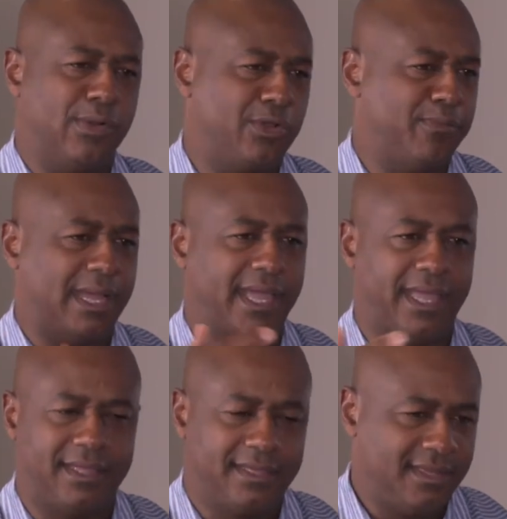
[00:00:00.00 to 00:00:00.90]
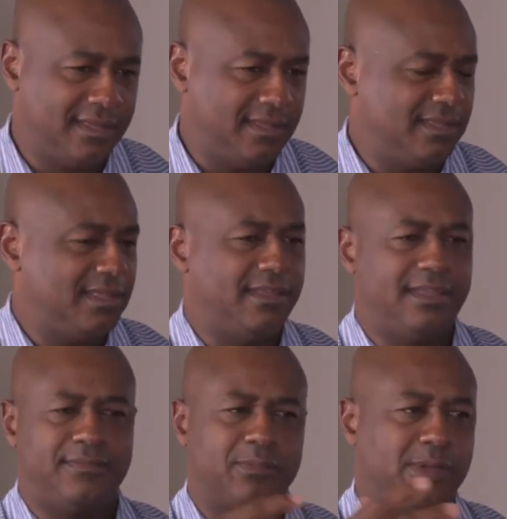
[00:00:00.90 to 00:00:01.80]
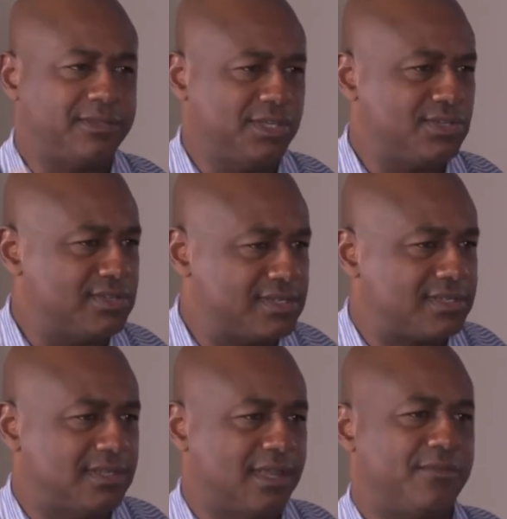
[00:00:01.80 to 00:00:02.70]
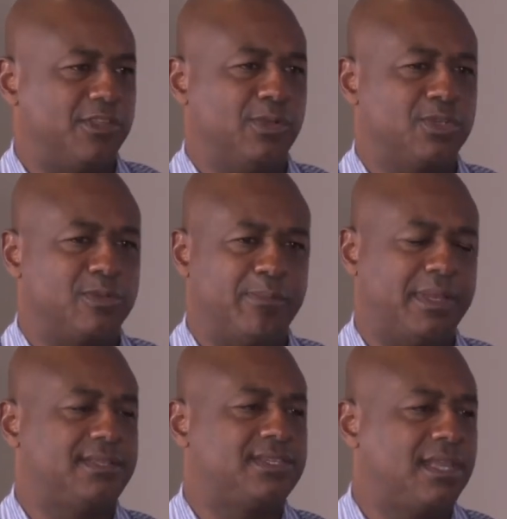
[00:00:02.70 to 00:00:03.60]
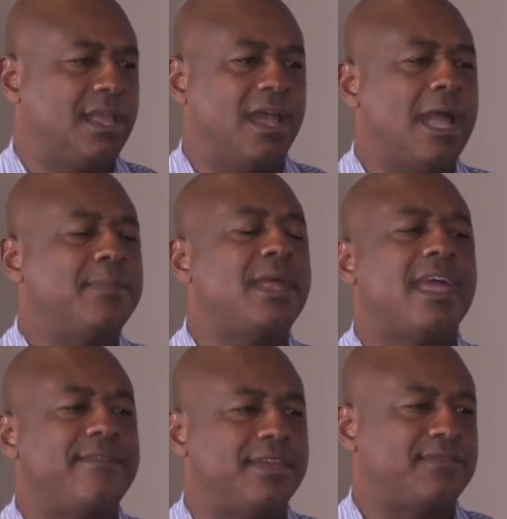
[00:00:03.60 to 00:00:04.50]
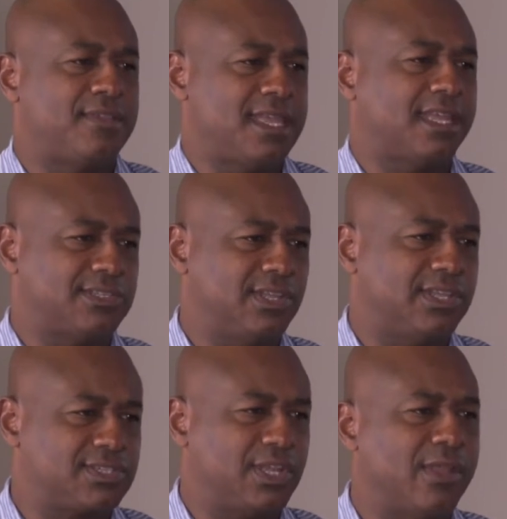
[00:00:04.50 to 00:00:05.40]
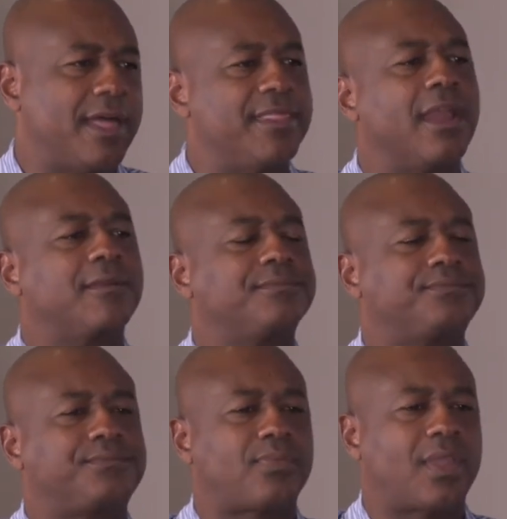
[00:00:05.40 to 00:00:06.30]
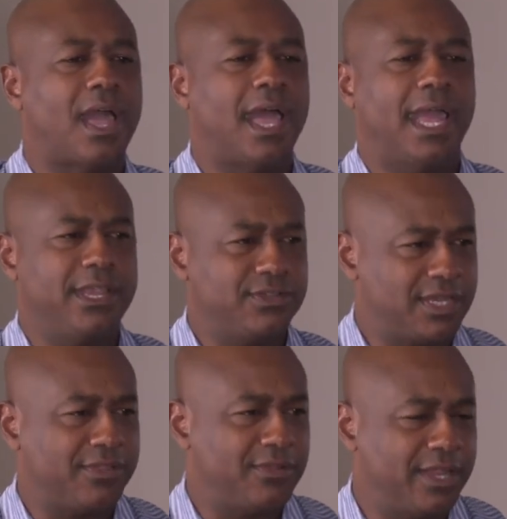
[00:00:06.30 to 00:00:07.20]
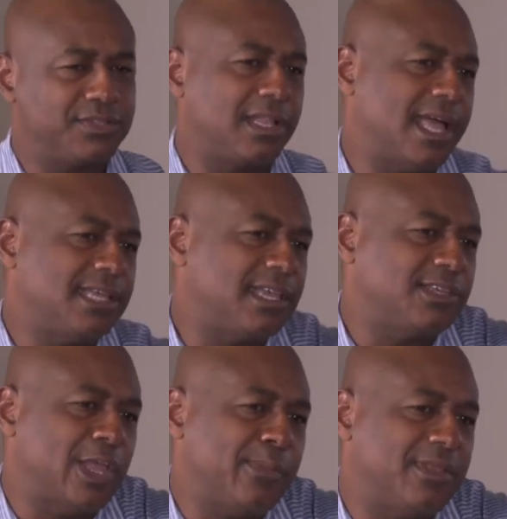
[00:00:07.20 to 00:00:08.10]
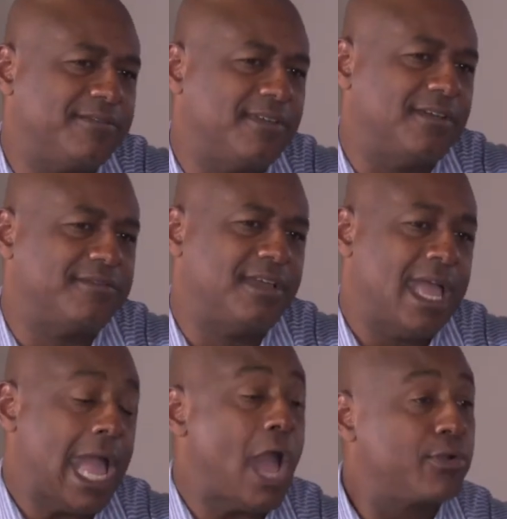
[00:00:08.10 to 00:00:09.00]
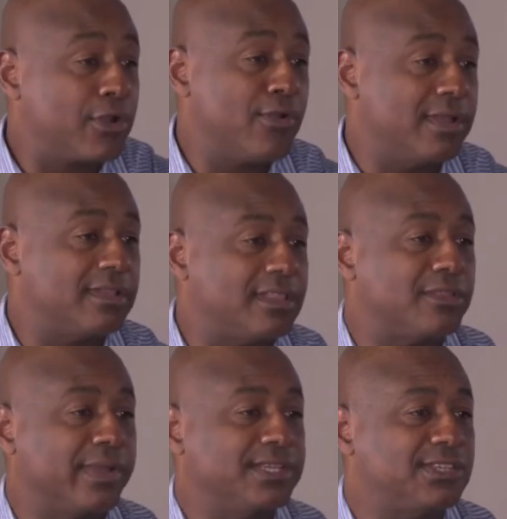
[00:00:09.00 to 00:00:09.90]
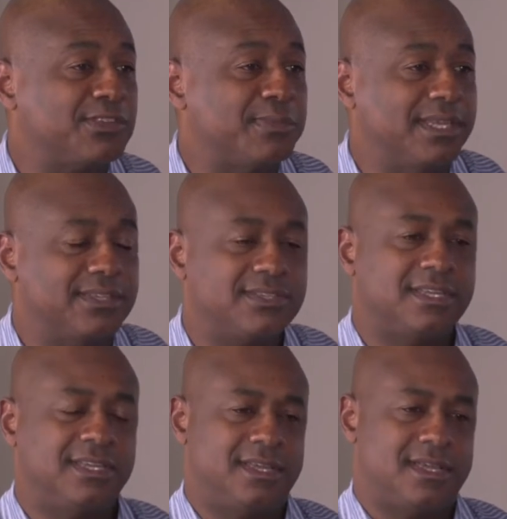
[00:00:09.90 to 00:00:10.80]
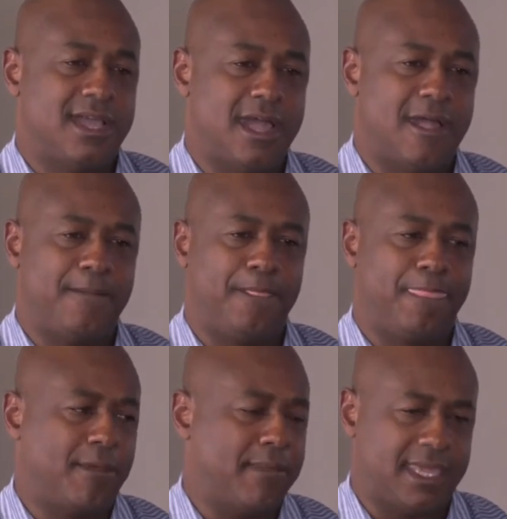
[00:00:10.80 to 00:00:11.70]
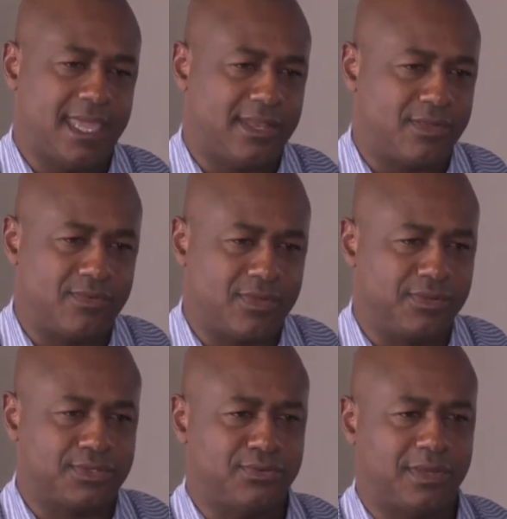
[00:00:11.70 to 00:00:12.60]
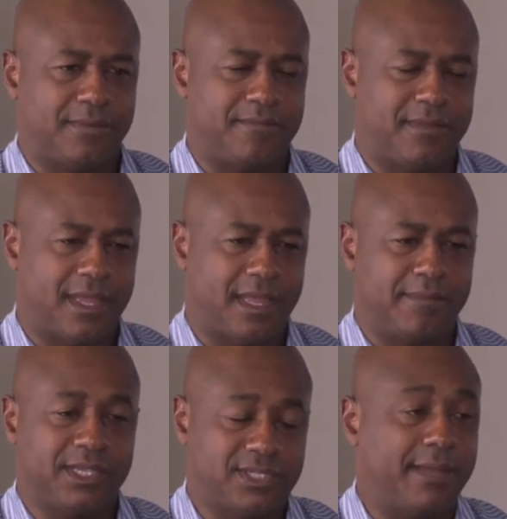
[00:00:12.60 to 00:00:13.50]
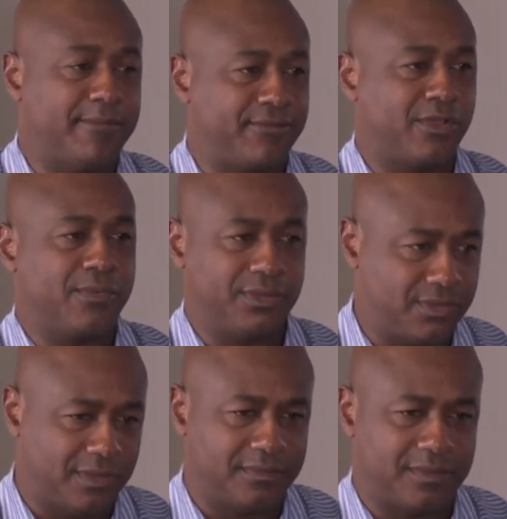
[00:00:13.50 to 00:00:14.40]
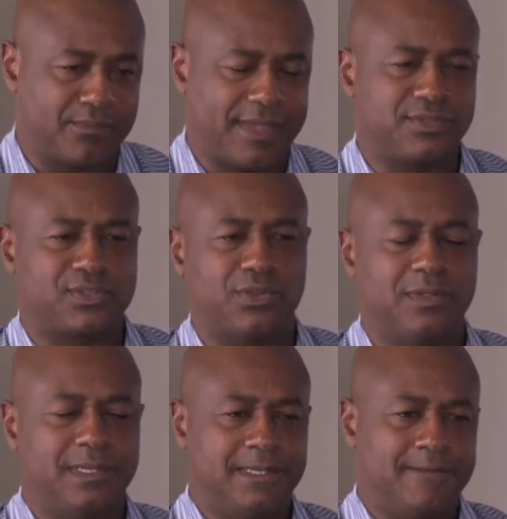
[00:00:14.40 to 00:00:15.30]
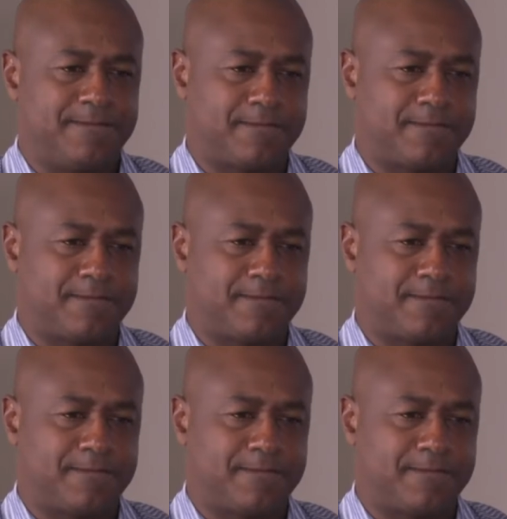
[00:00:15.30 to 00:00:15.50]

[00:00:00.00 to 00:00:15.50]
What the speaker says: promoted by even the politicians for the most part. But I'm not naive enough to think it's still not there. And here's a classic example of how current the racism is. My kid goes to my son, before he went to the private school,